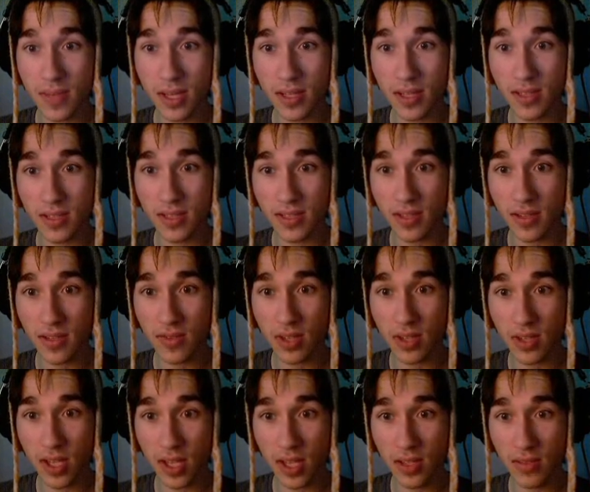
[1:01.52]
I discovered
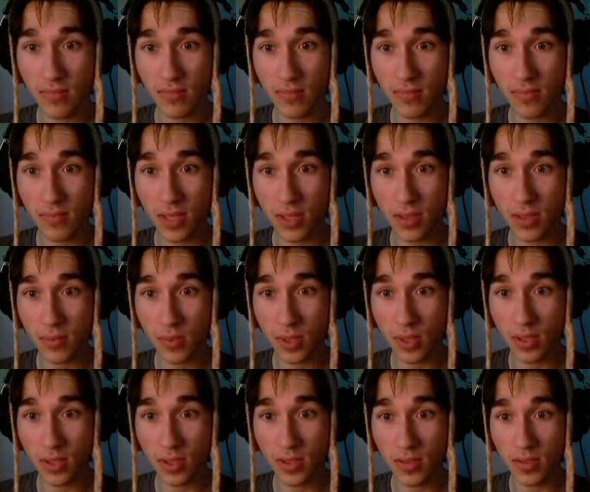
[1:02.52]
that, that it
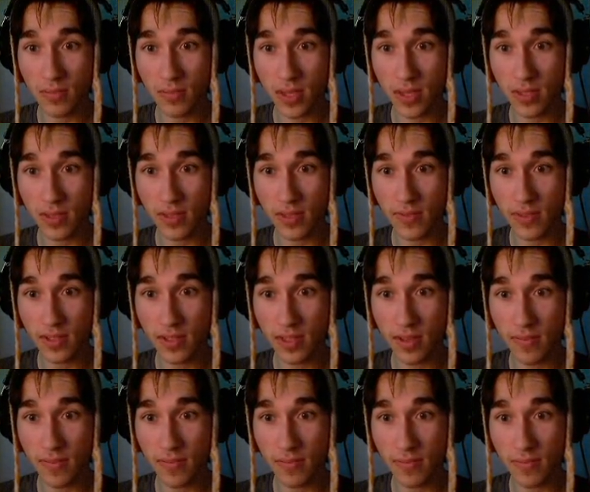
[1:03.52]
works, and stuff and
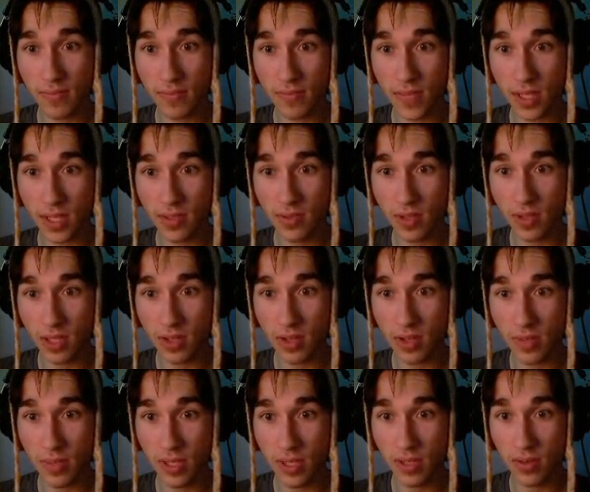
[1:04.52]
stuff. That's really
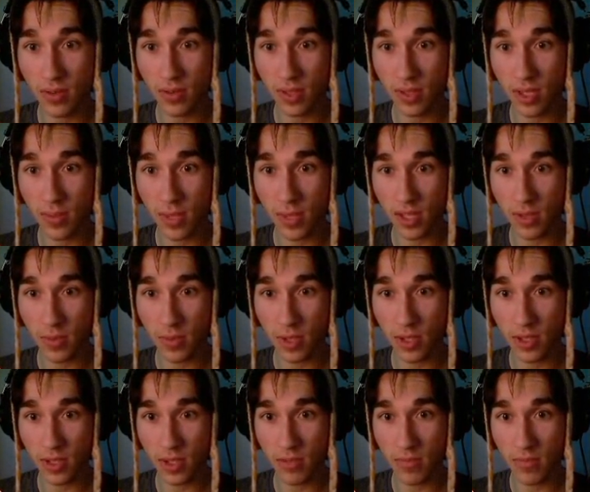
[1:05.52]
creepy. Don't come anywhere
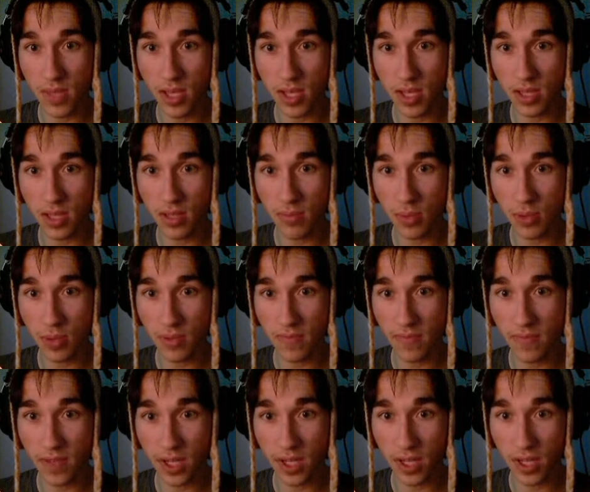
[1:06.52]
near me anymore,
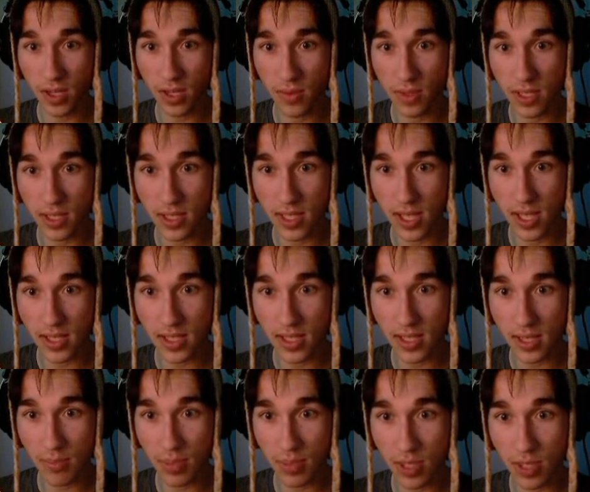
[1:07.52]
fug. What is that? Is
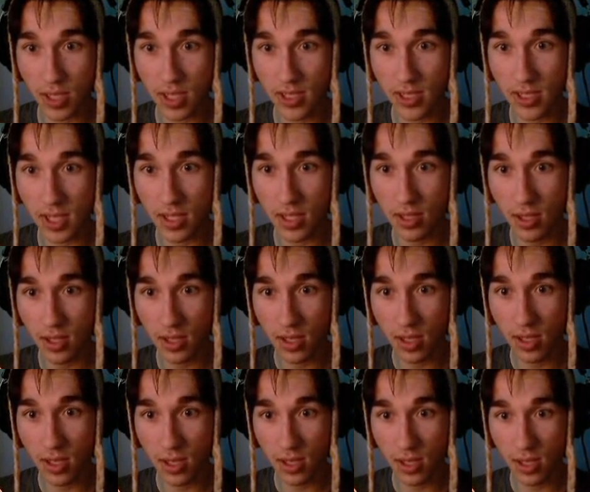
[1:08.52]
that a person?
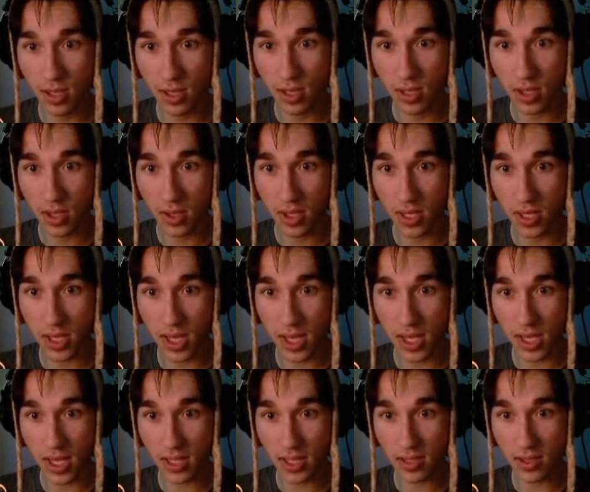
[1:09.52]
A oh,
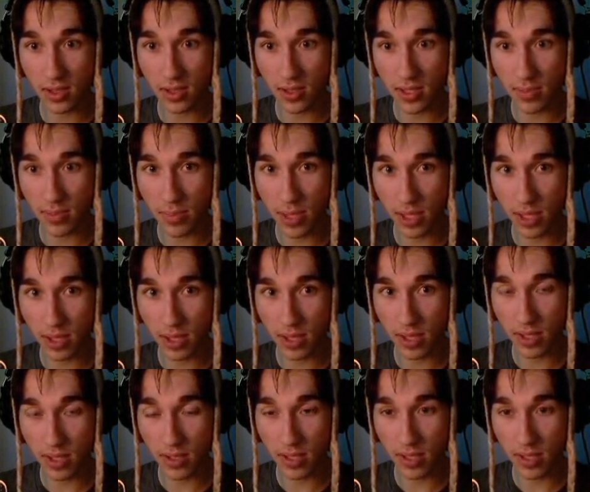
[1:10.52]
god. No, it's a pillar,
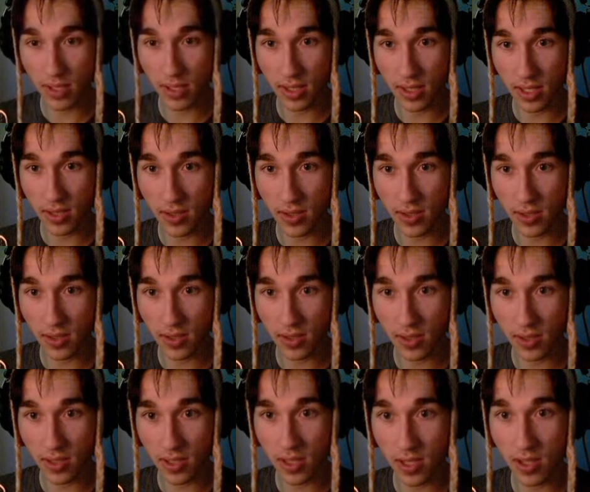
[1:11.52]
I think. I don't know.
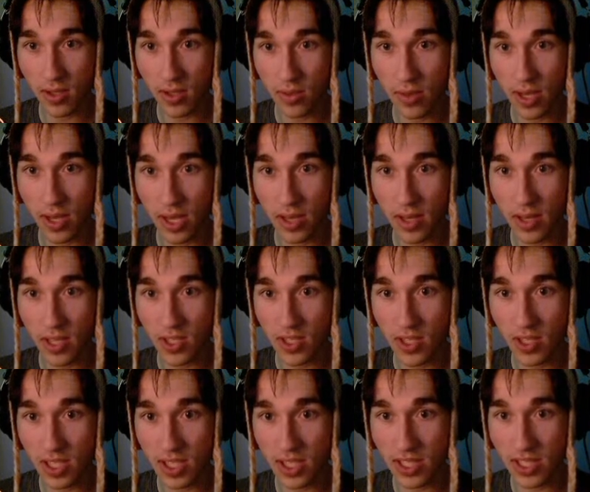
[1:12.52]
Either way, that's
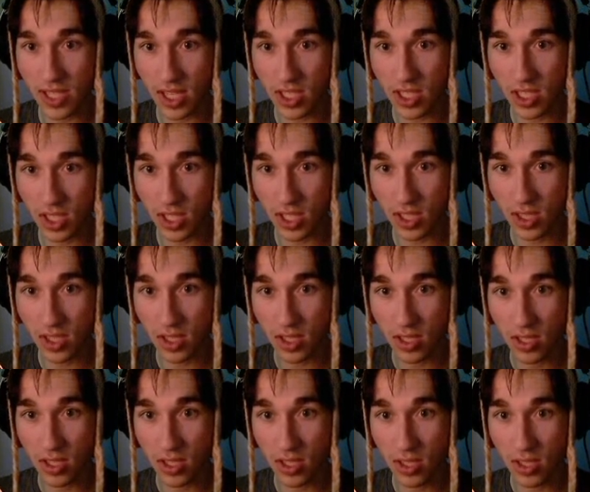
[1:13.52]
really sketchy.
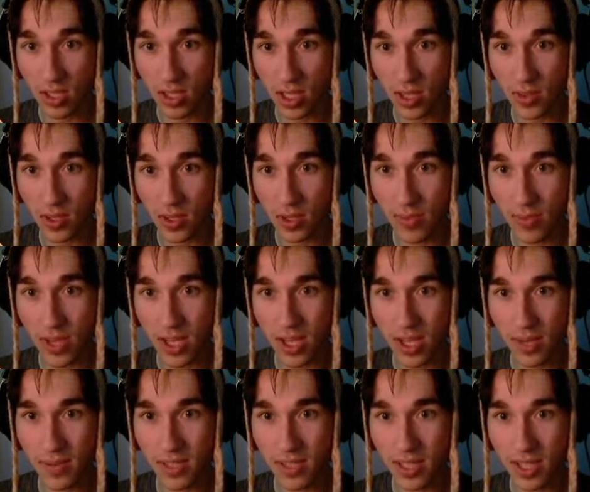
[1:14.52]
Can we go back
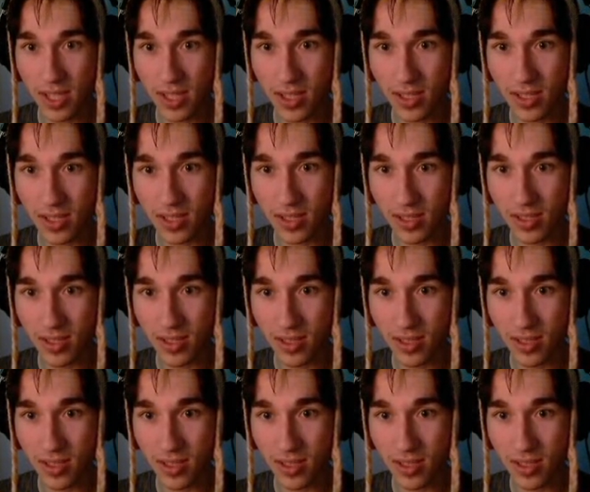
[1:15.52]
upstairs?